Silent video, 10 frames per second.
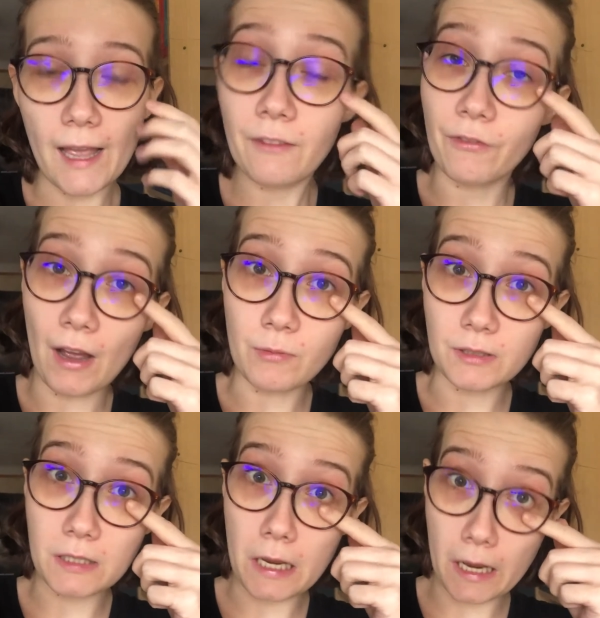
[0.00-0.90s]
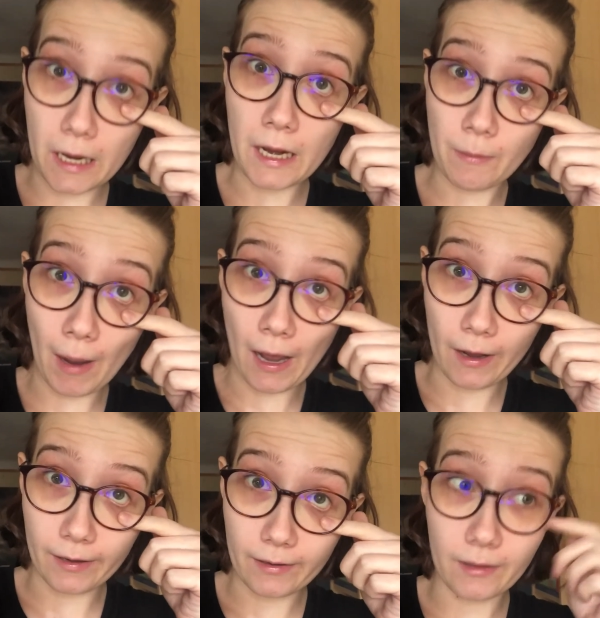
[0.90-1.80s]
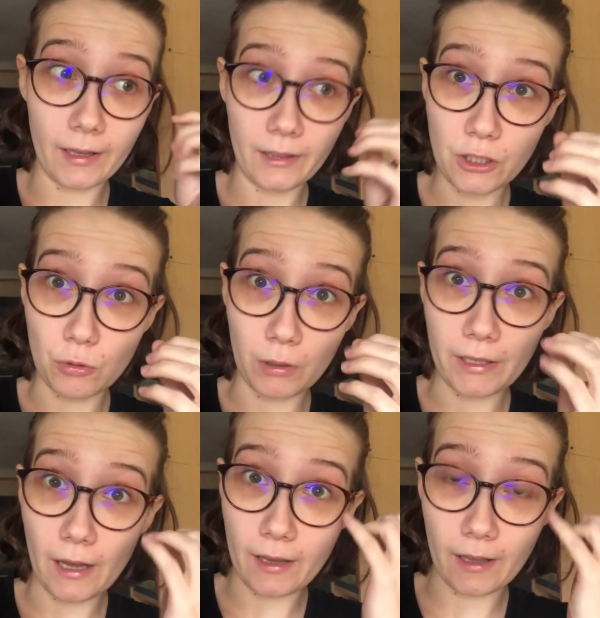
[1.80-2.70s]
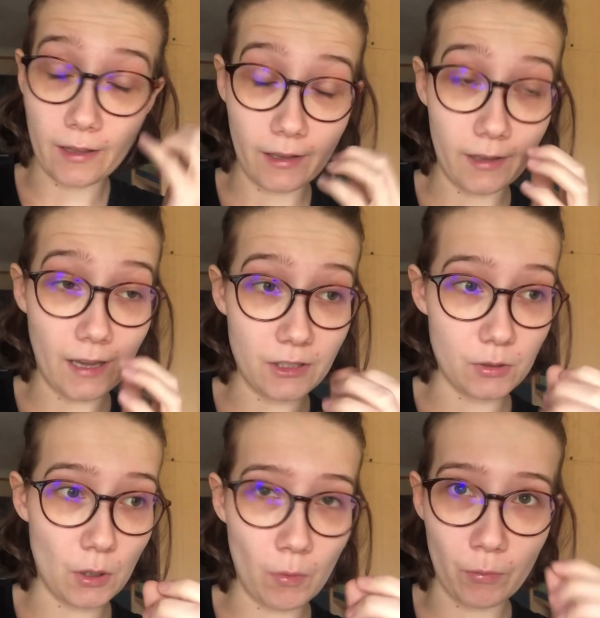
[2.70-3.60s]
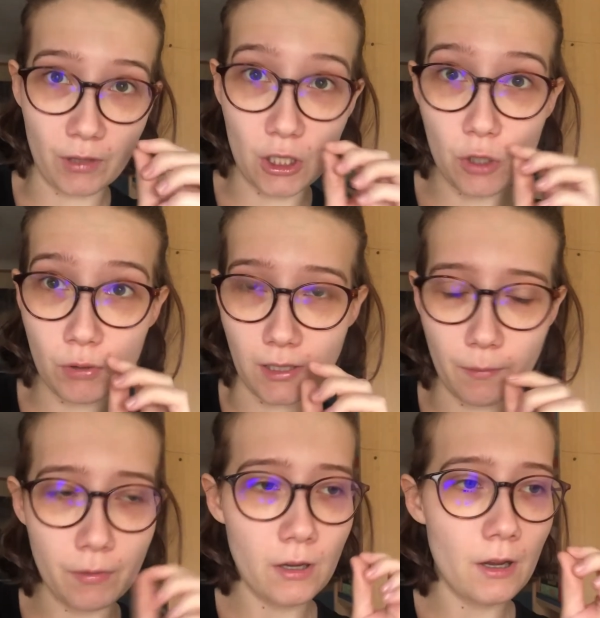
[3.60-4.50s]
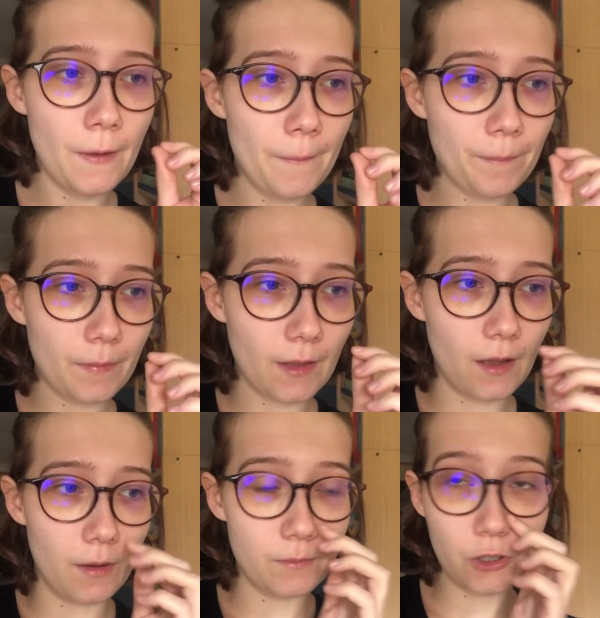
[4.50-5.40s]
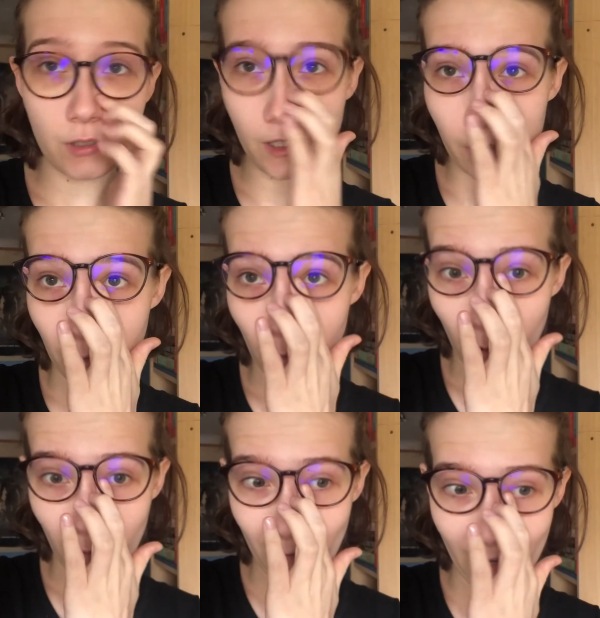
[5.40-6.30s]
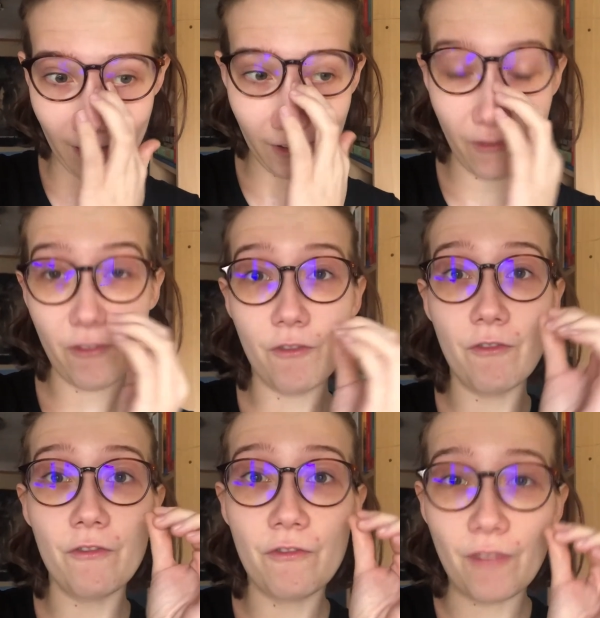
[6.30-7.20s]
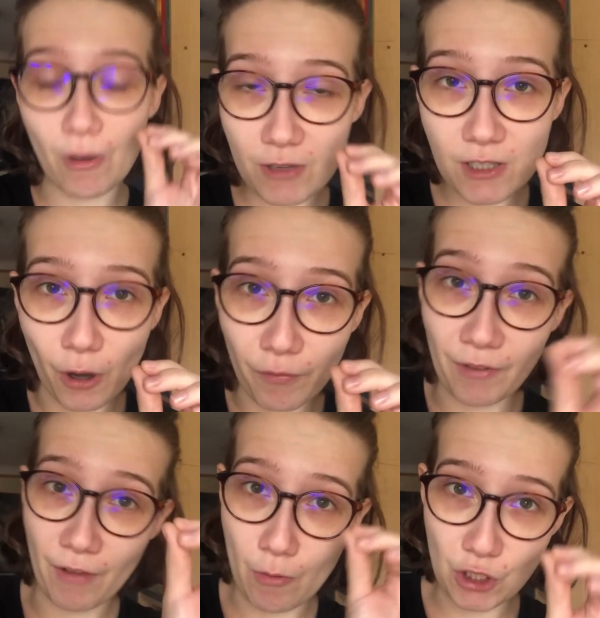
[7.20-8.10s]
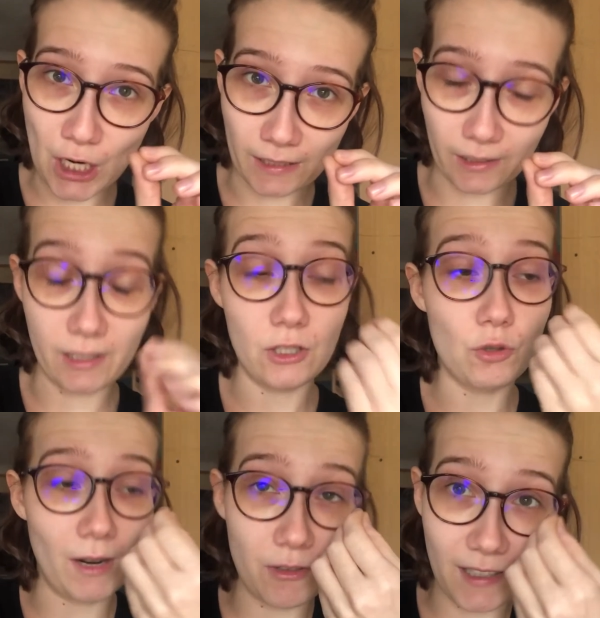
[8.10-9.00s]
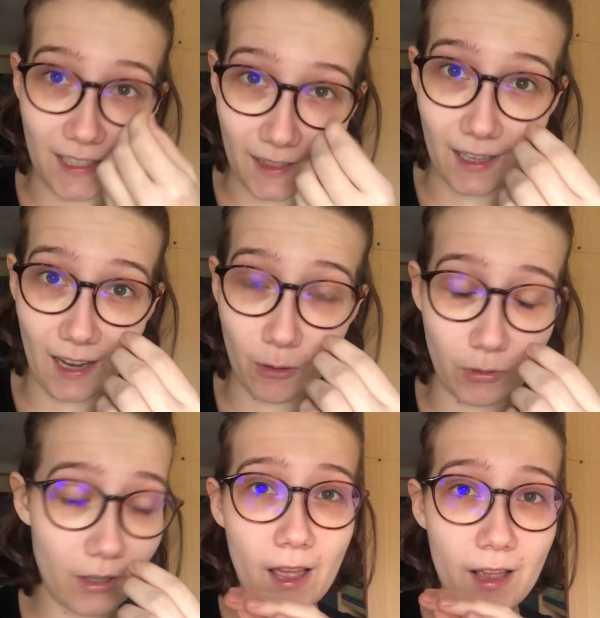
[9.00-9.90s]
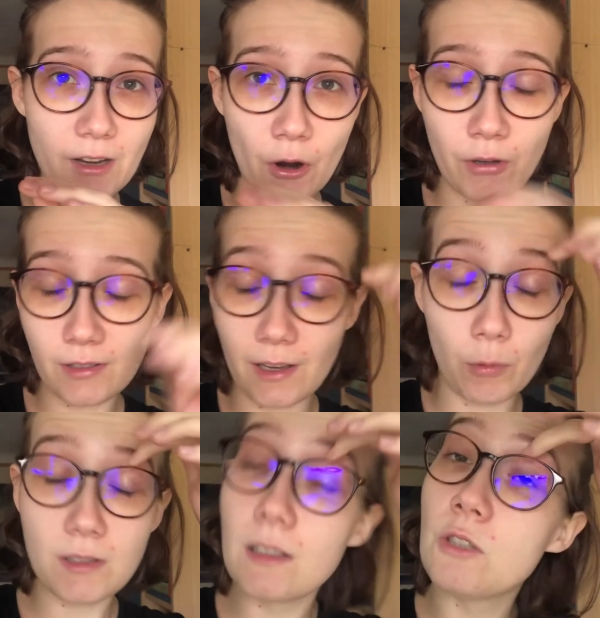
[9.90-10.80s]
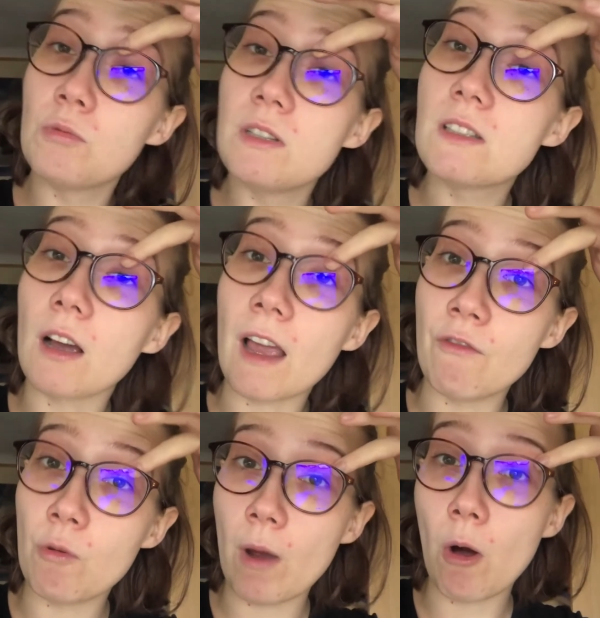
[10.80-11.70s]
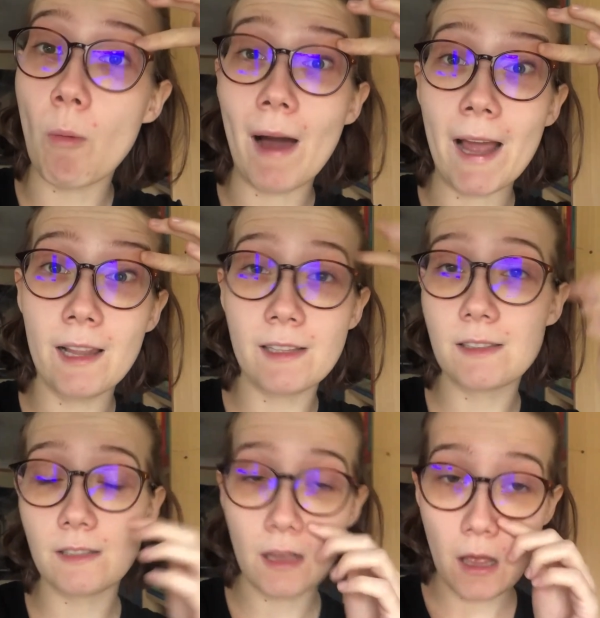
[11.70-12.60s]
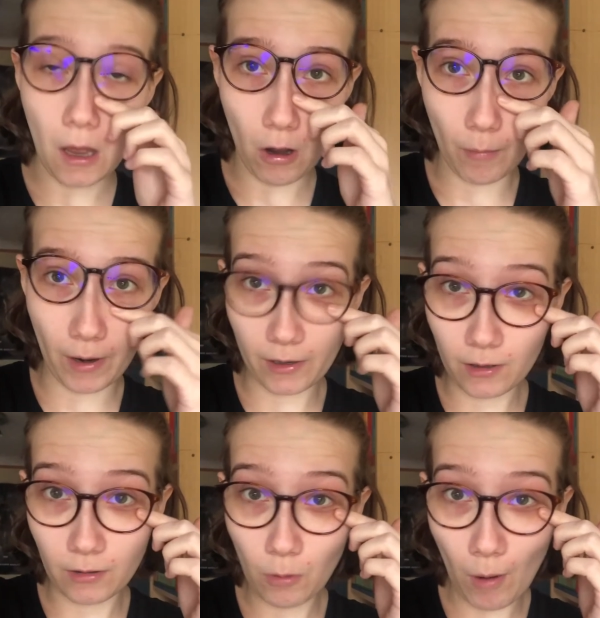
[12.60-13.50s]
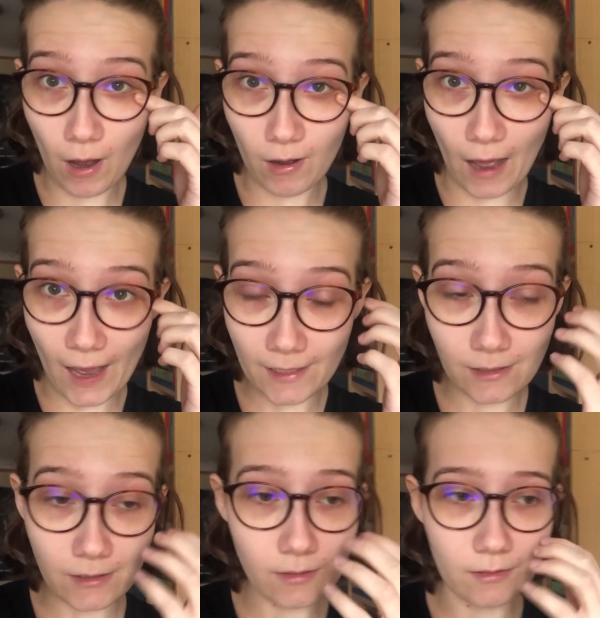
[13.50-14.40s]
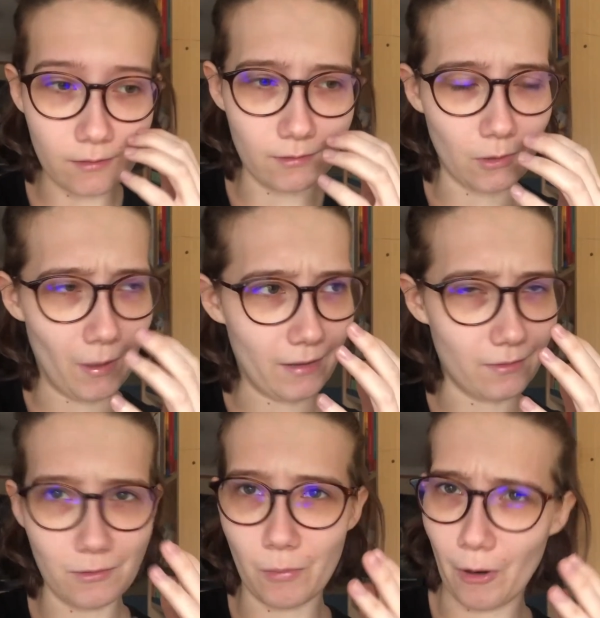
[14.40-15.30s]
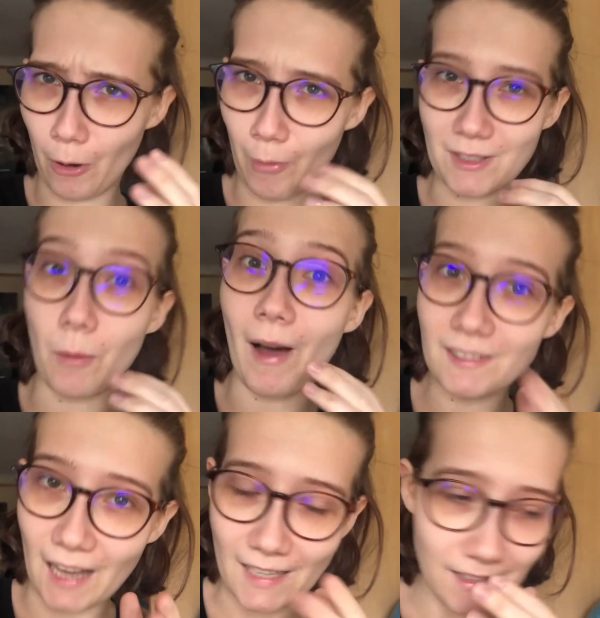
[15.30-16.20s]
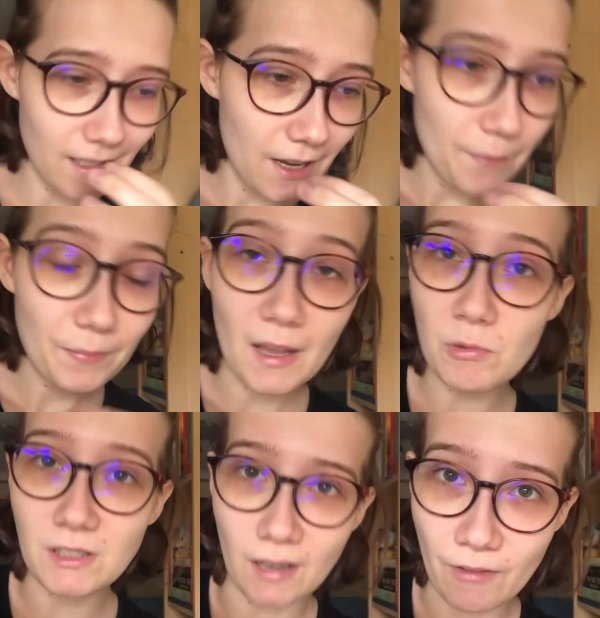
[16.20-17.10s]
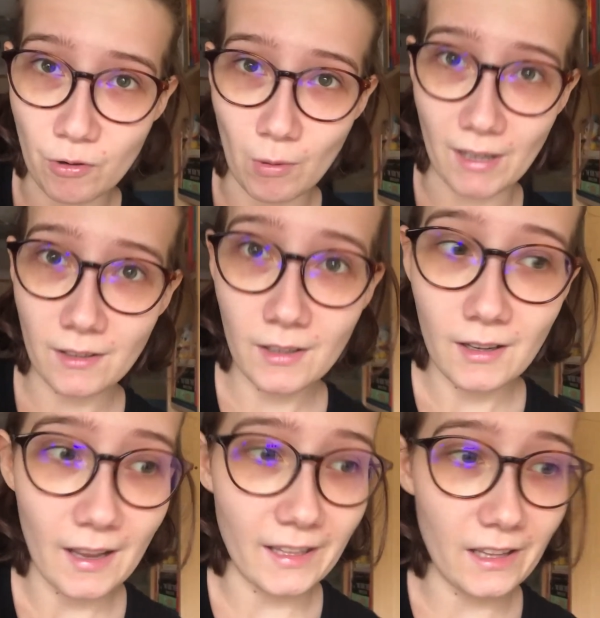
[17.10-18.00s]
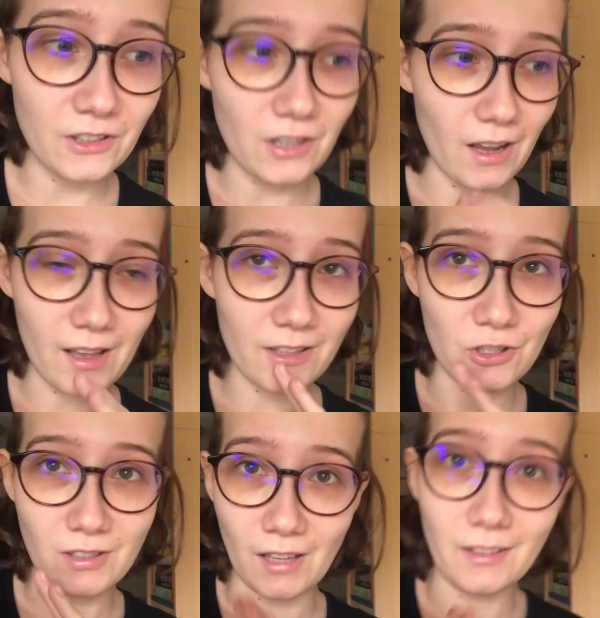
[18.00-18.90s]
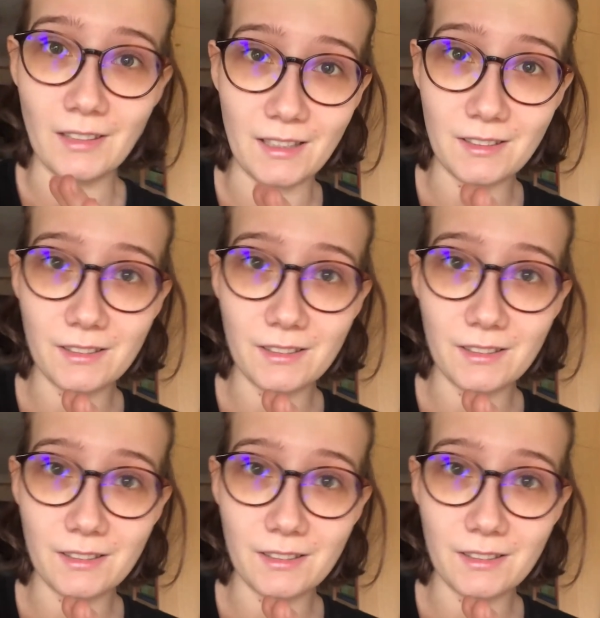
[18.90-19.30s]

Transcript: fibers in my eye. Like, literally. I had to go in with a Q-tip, just here in the corner of my eye. Very softly, very gently, trying to get that out. It hurts. It was literally stuck everywhere on my eyelids, on my lower eyes, on my under eyes. It was stuck everywhere. It's just not nice.